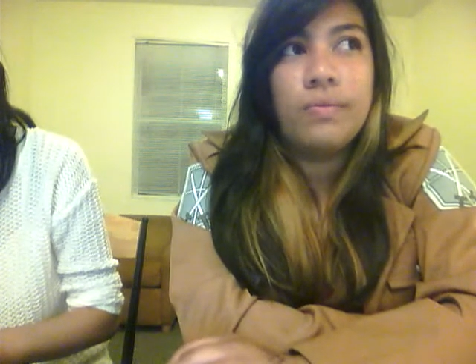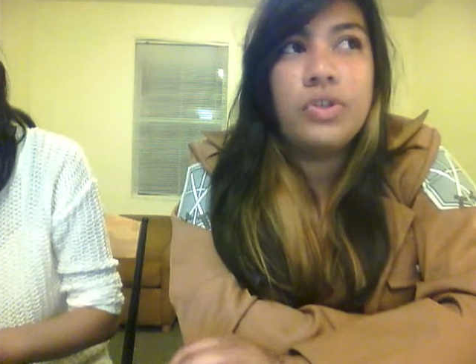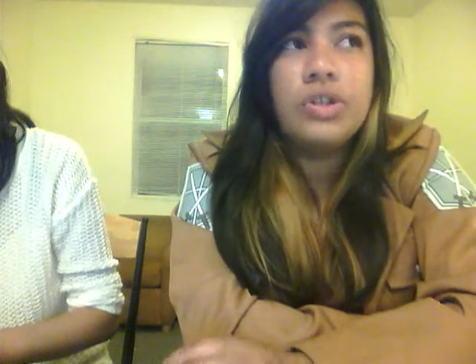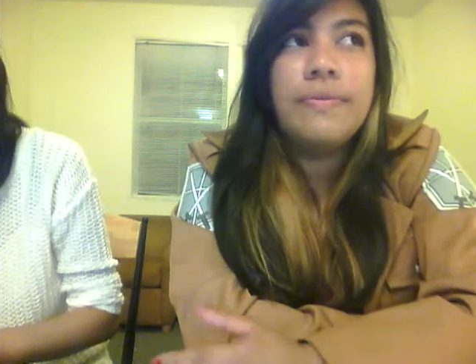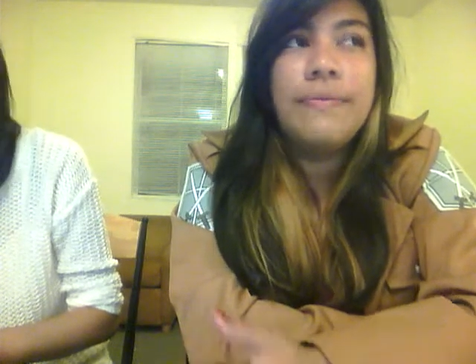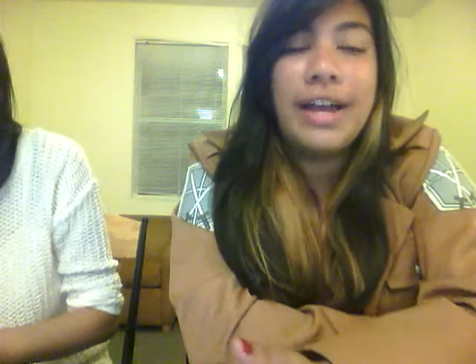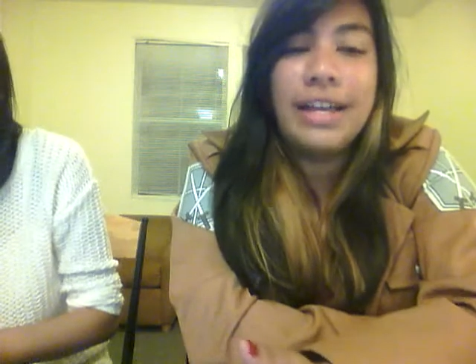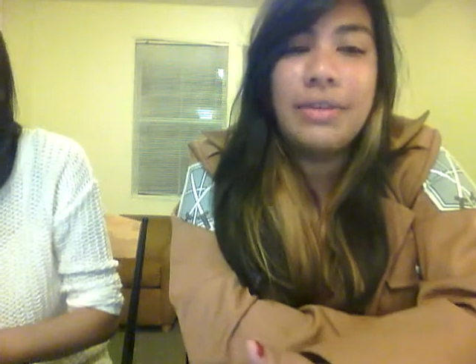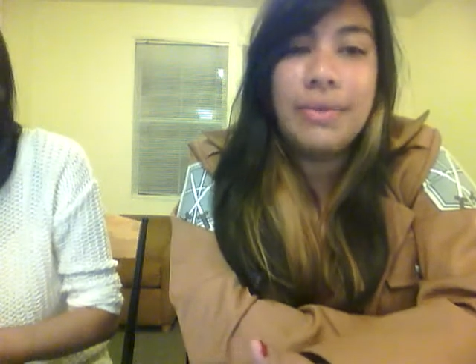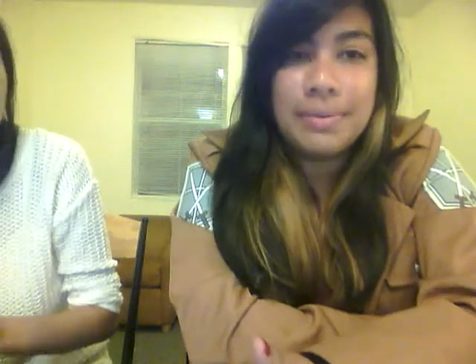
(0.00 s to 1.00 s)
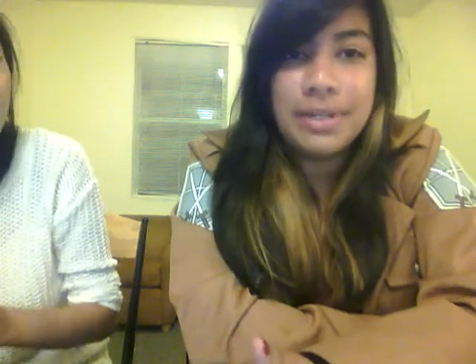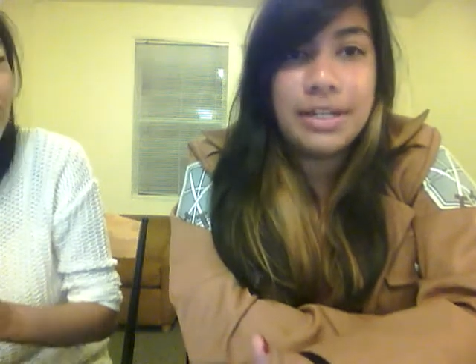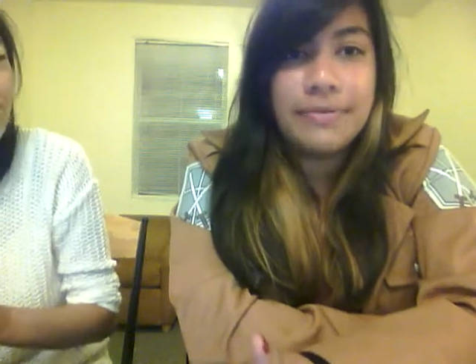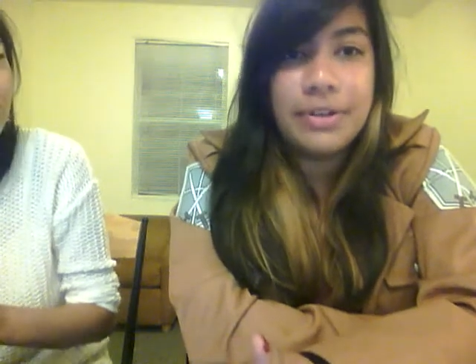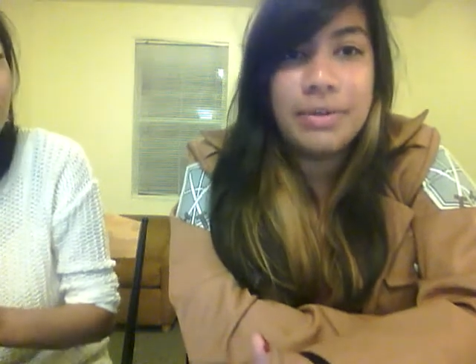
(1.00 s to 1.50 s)
Just find the
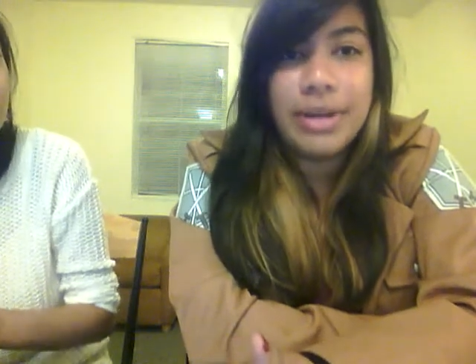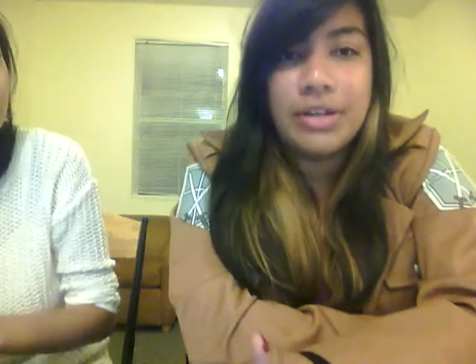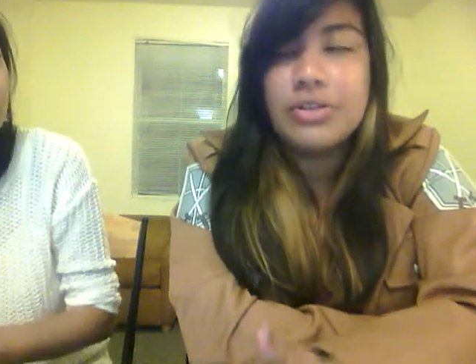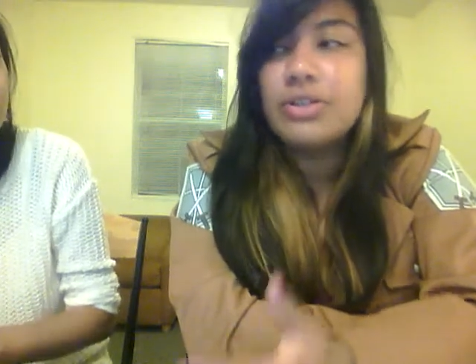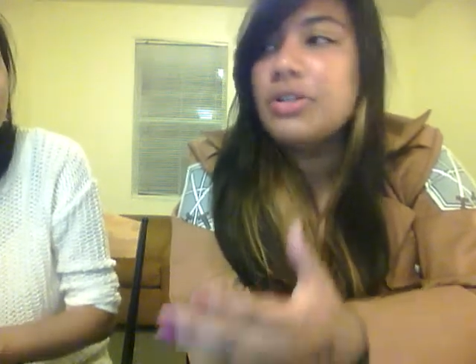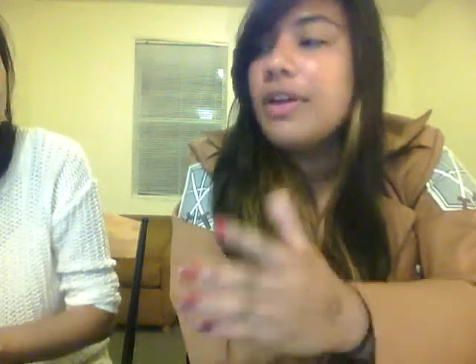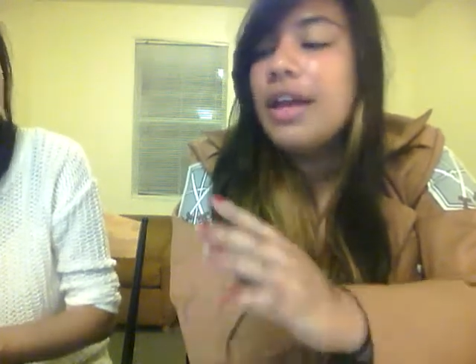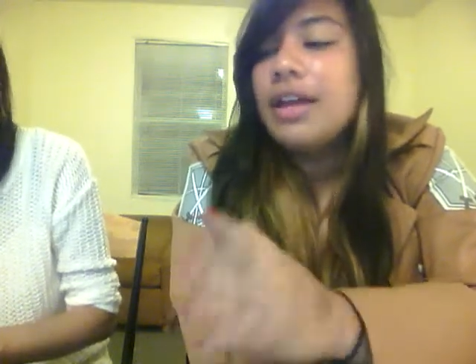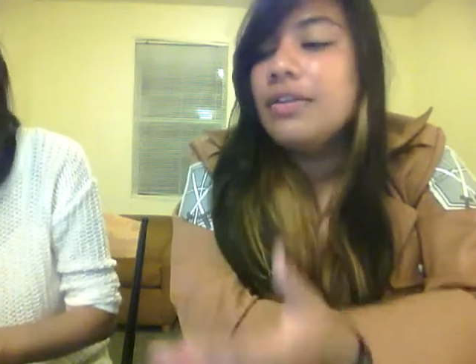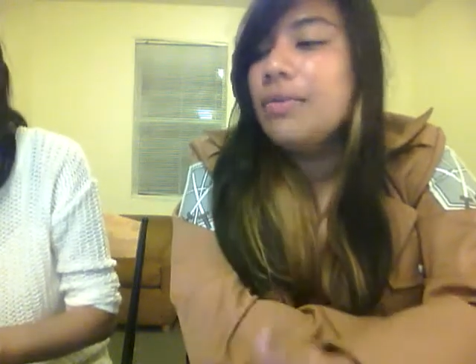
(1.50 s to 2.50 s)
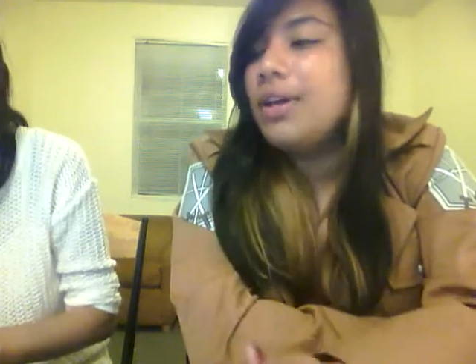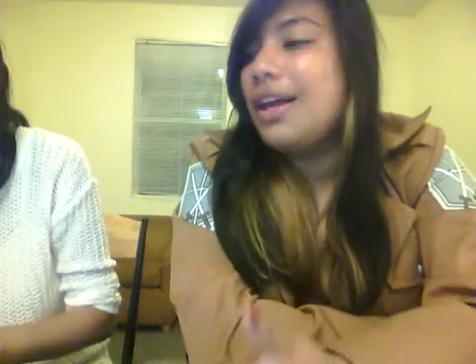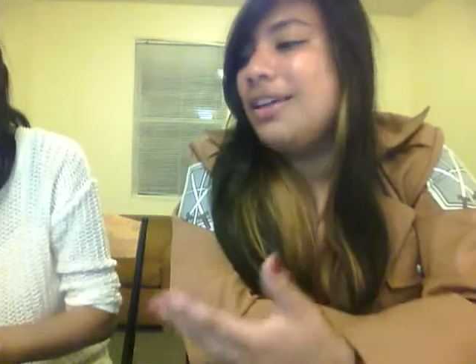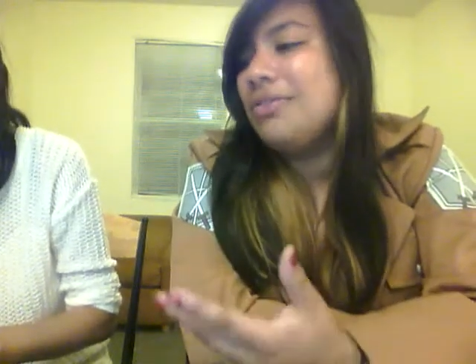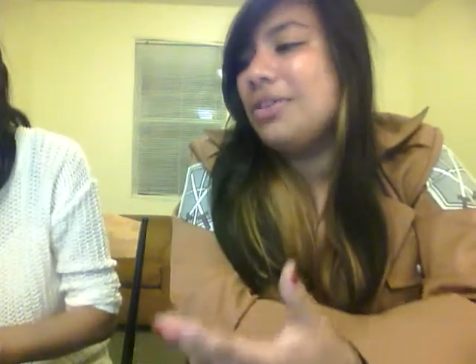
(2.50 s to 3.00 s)
websites for your majors. Well,
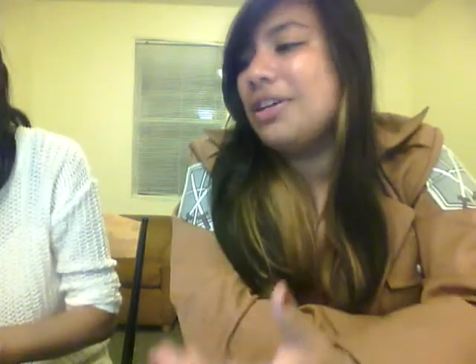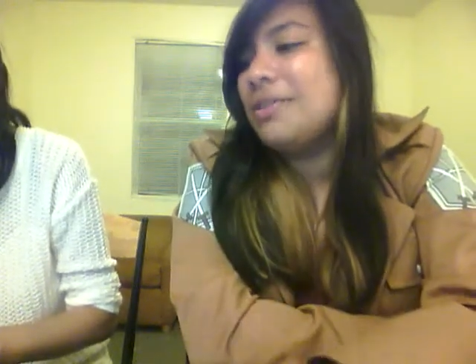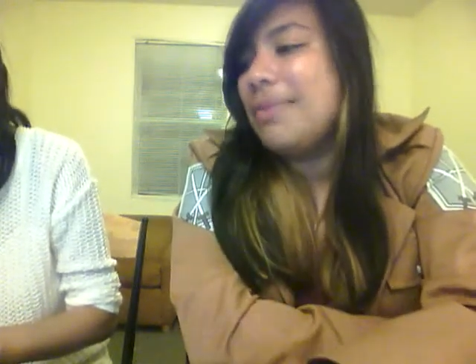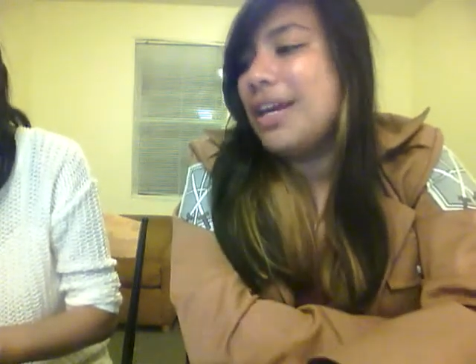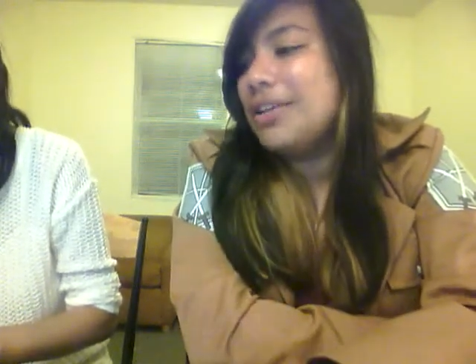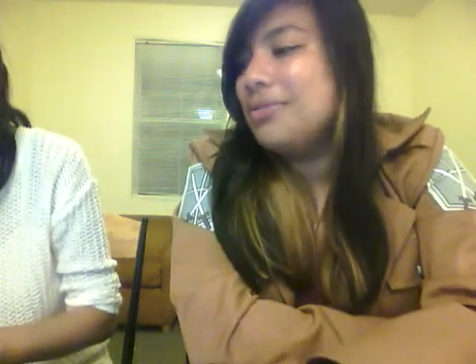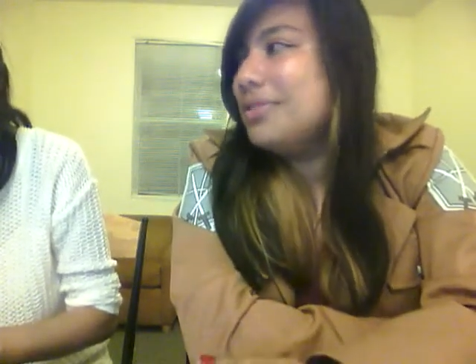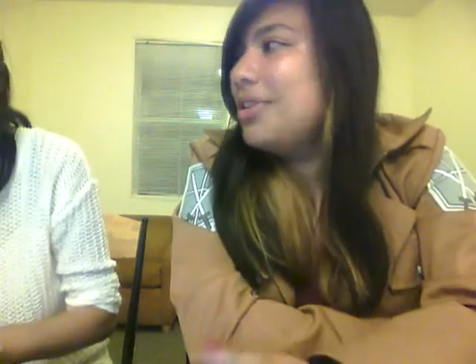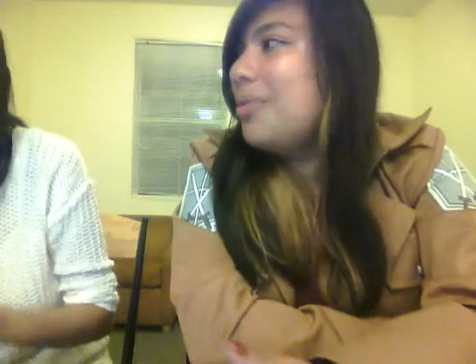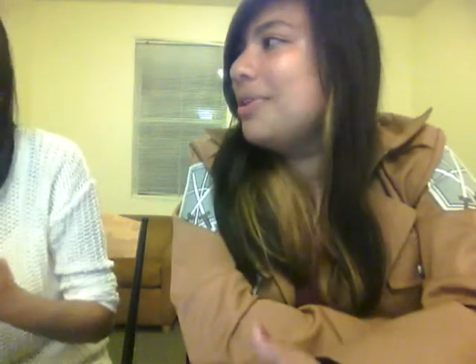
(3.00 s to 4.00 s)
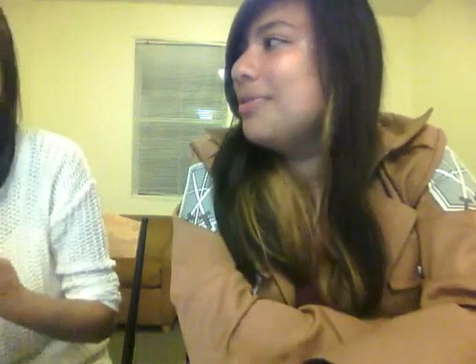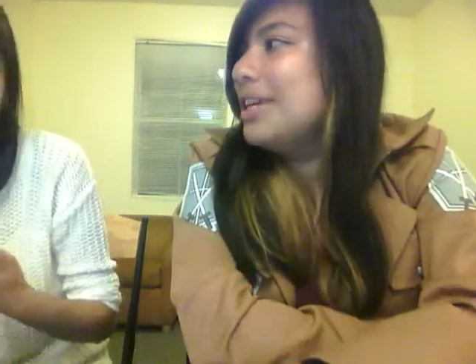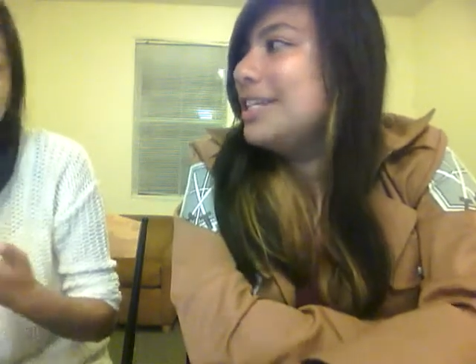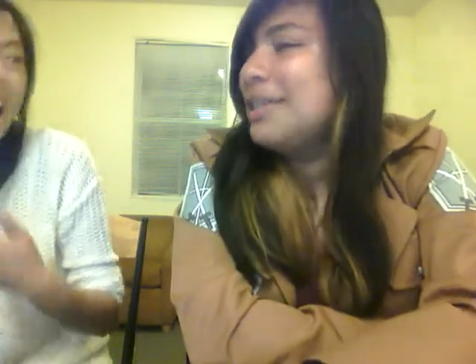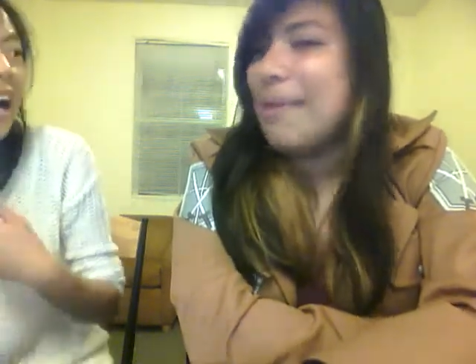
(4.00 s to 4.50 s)
I don't look at the manual. Nobody
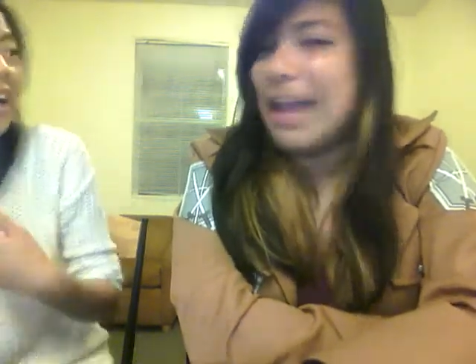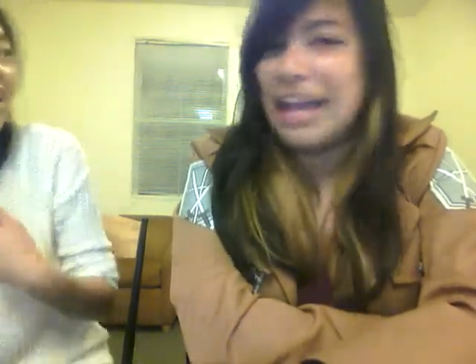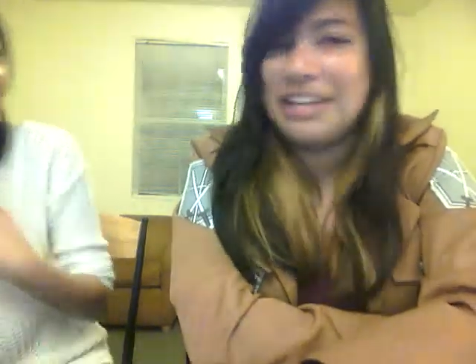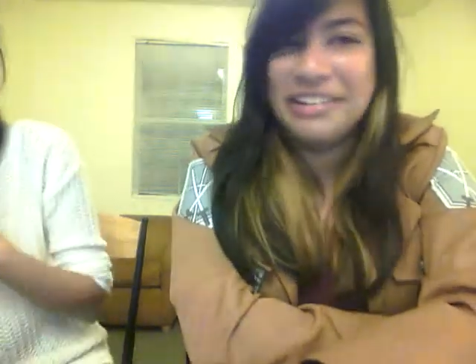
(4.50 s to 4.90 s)
reads the manual.